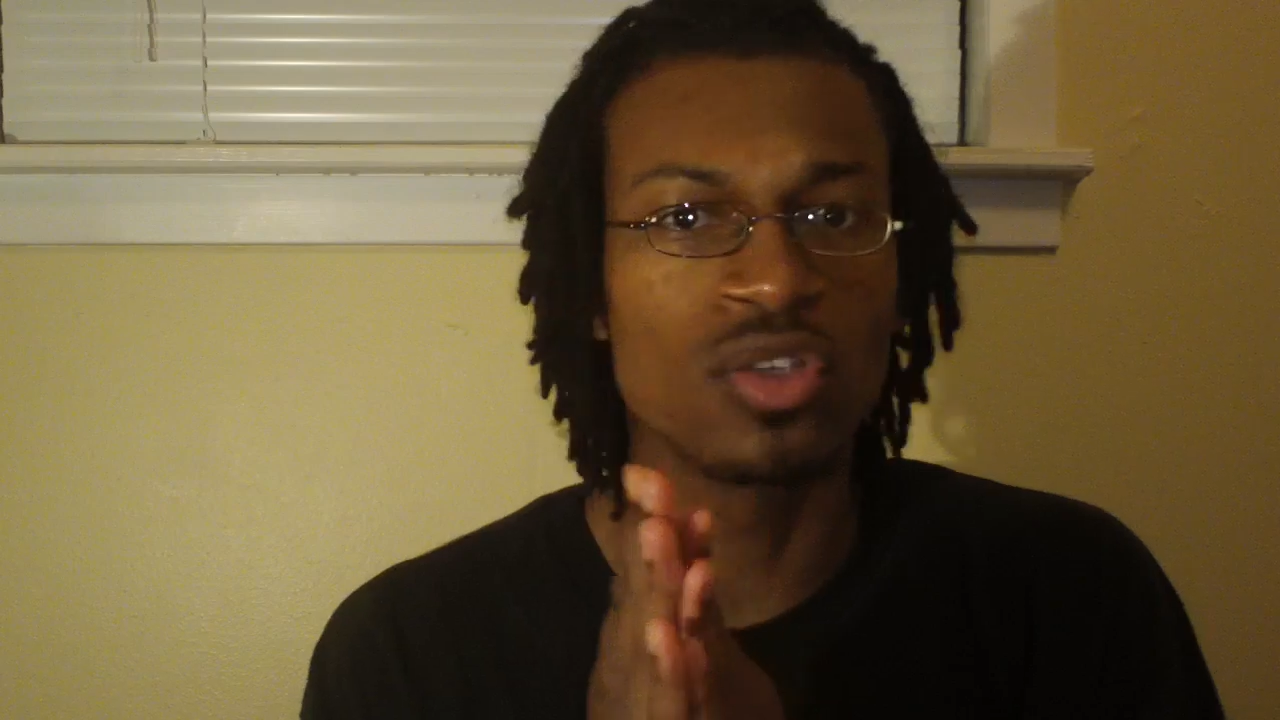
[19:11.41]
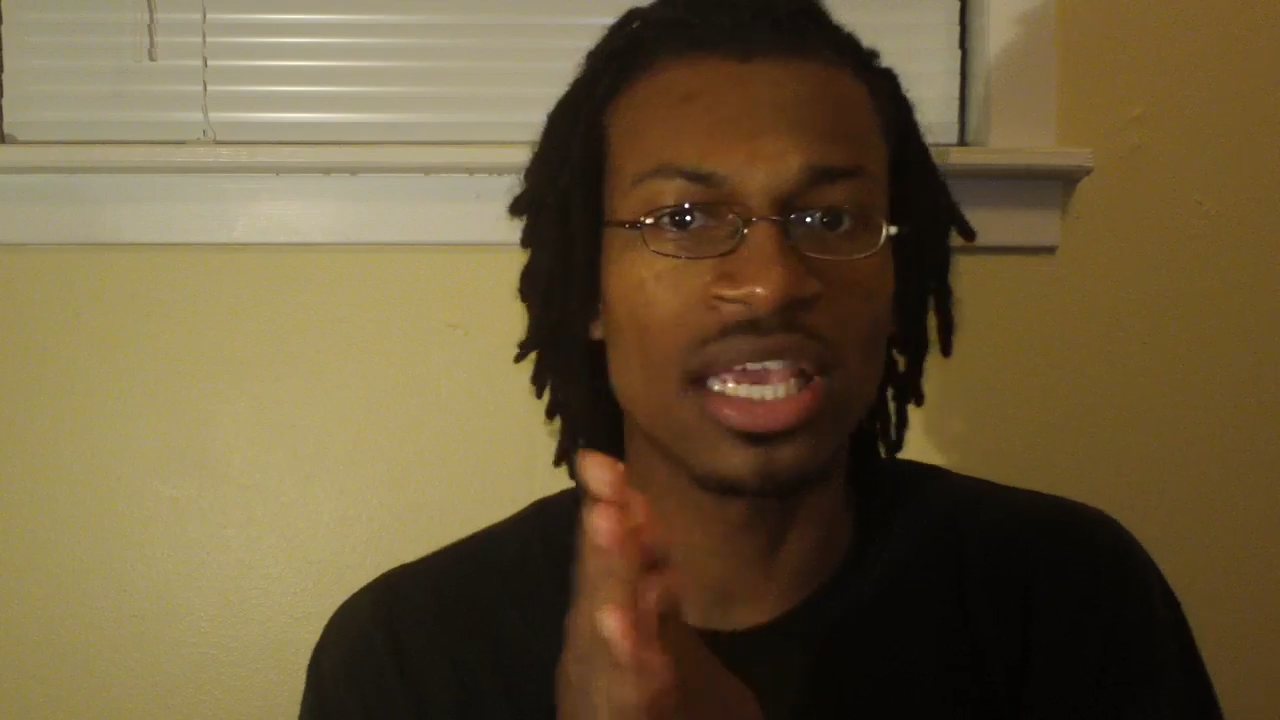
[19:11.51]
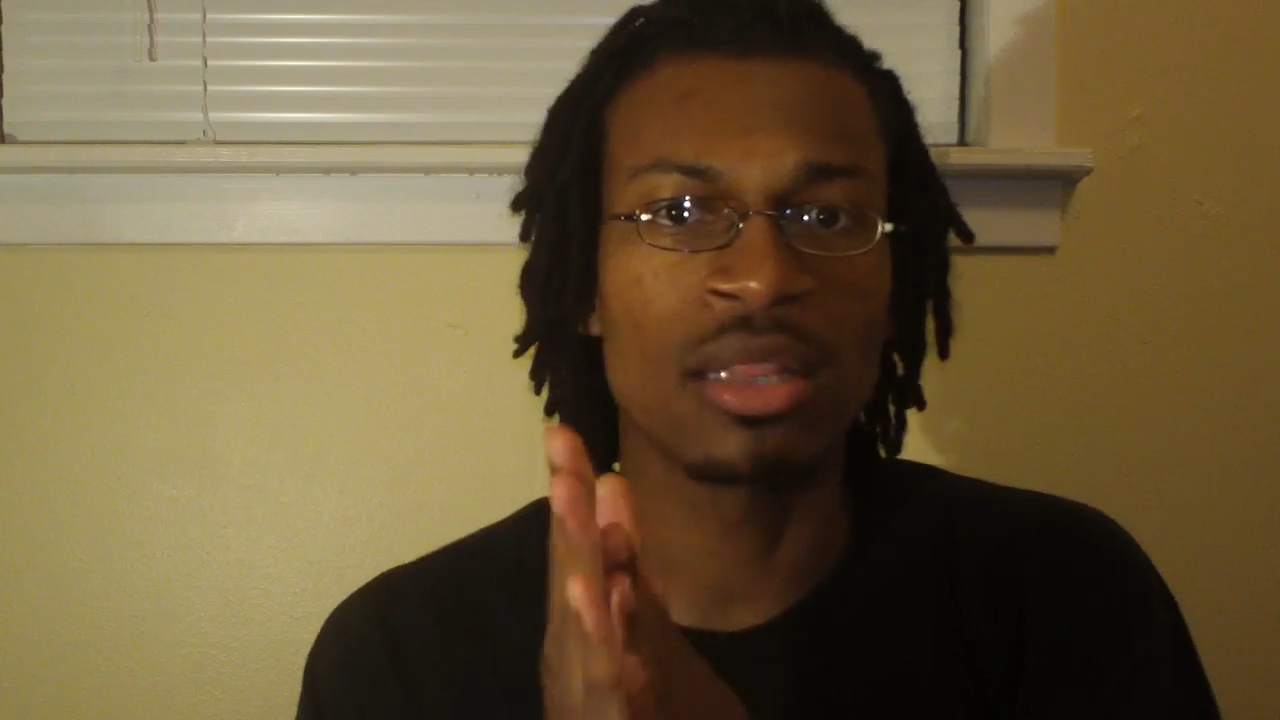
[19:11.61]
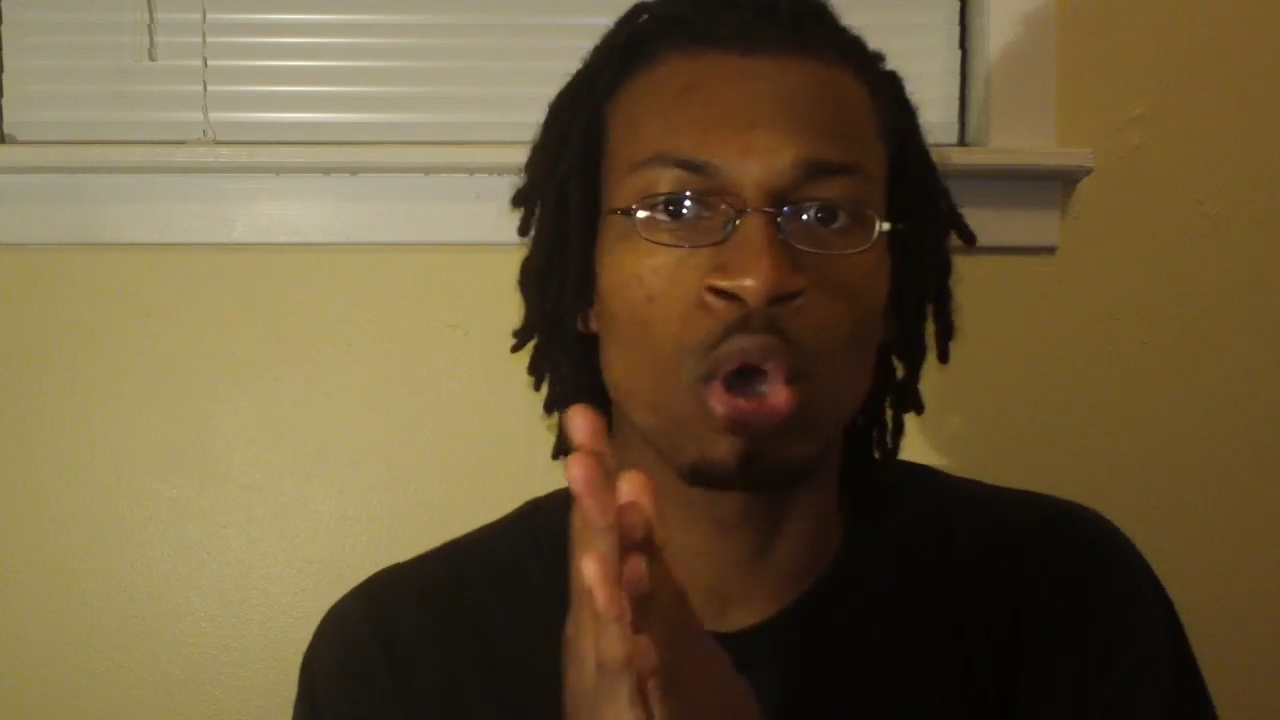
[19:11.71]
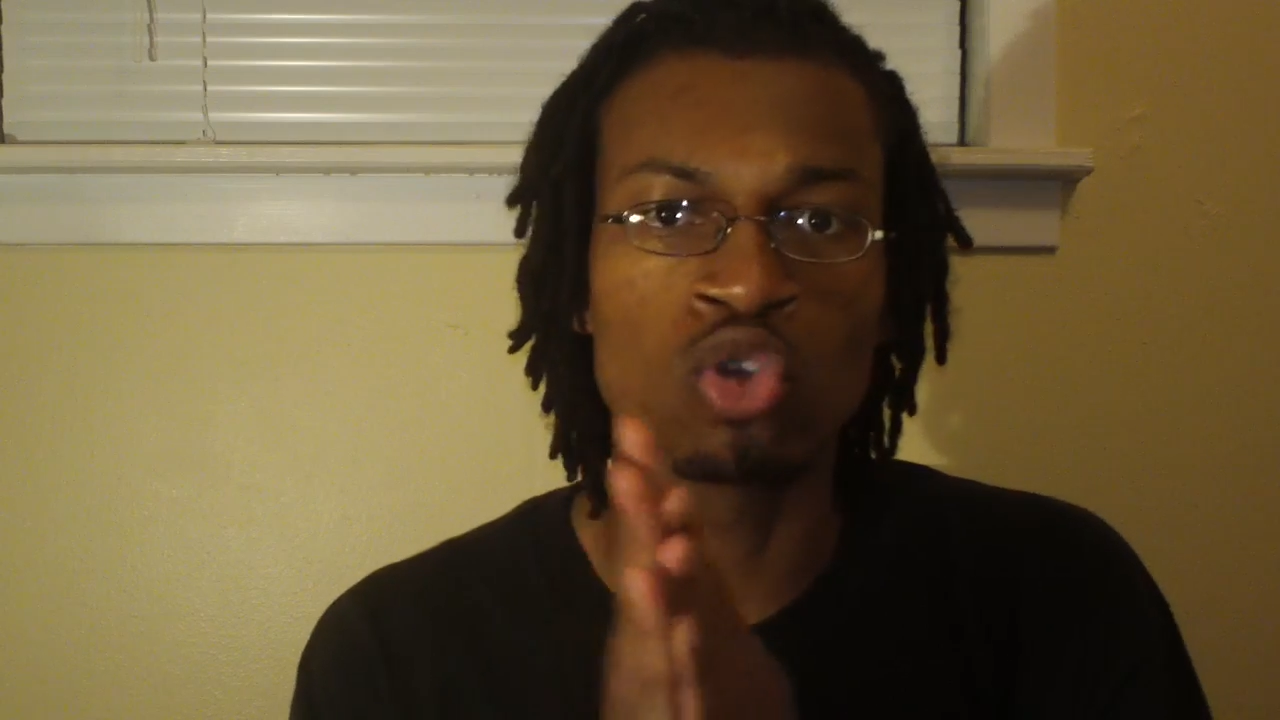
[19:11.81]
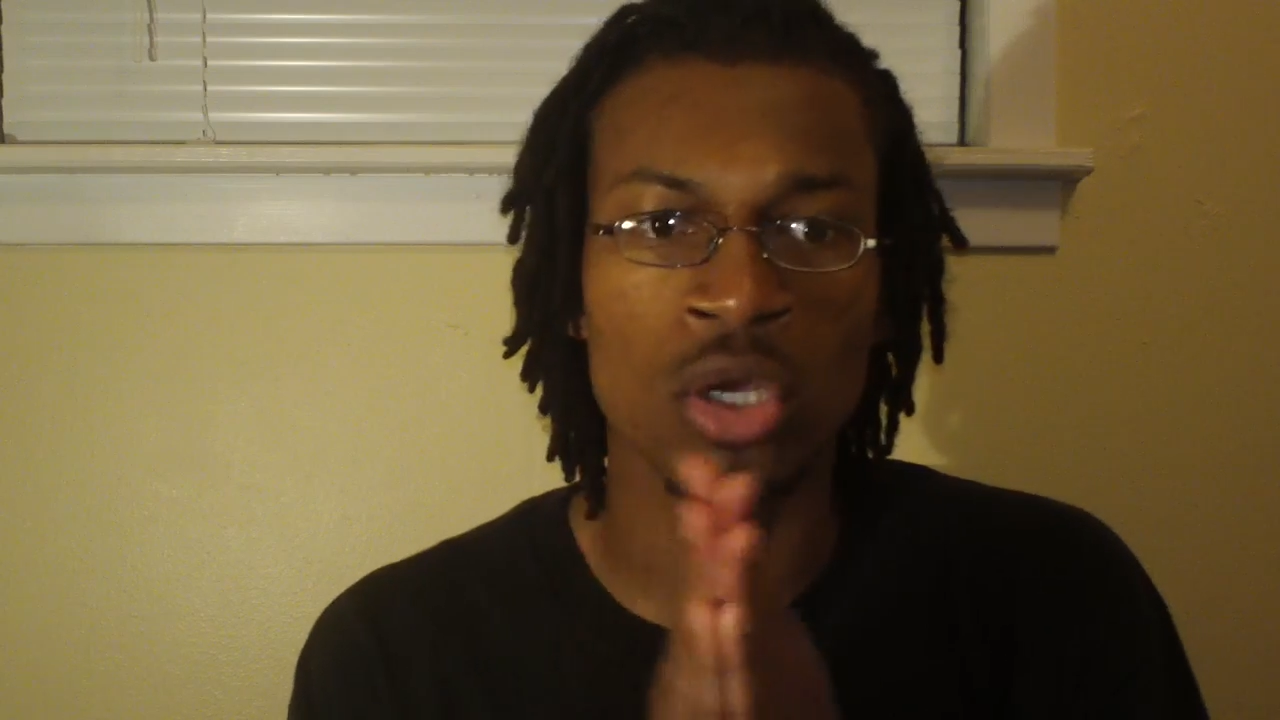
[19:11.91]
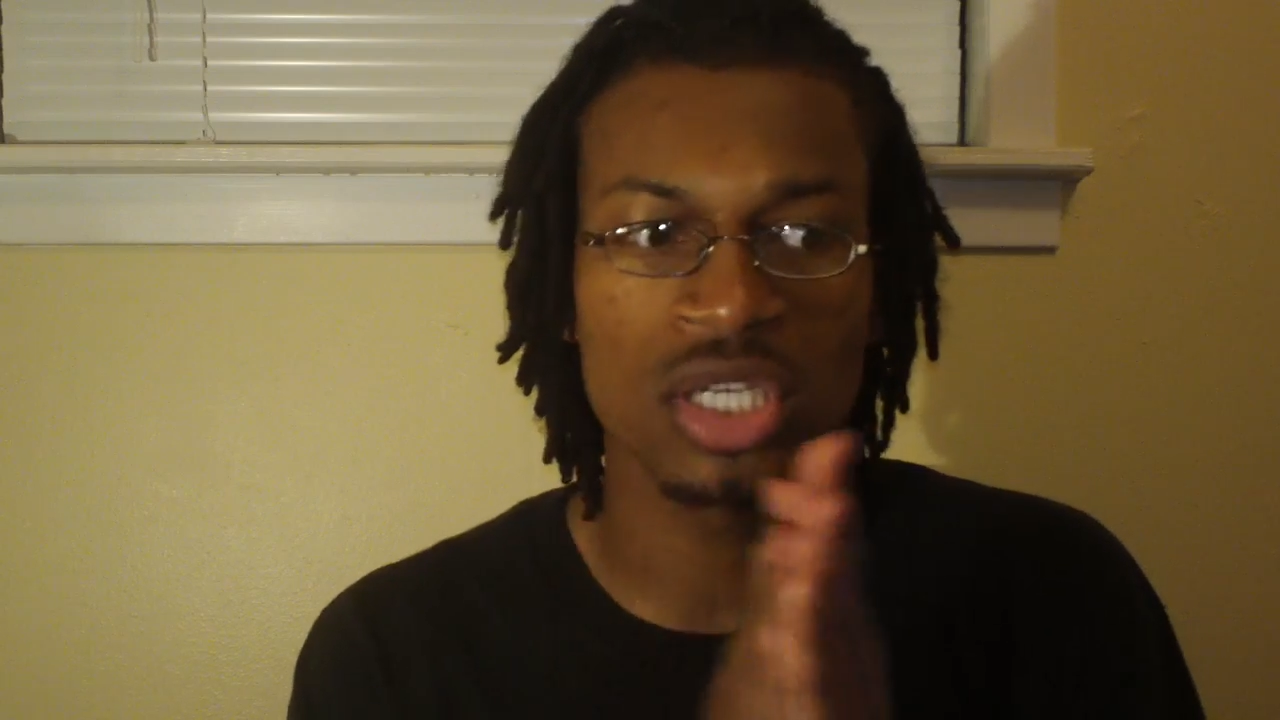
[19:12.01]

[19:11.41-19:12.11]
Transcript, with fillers: taking those